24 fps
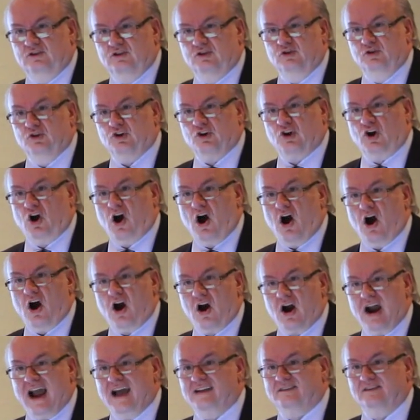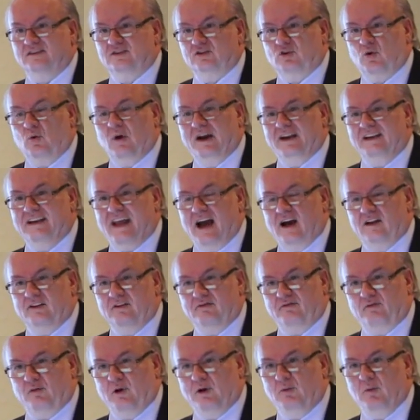to your car as it's going down
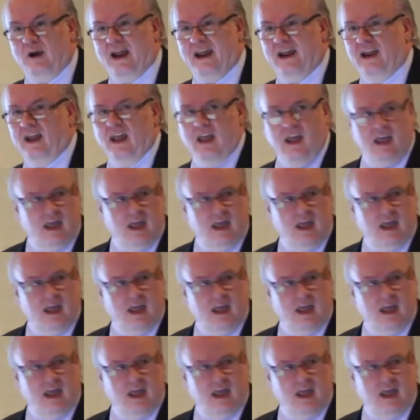the freeway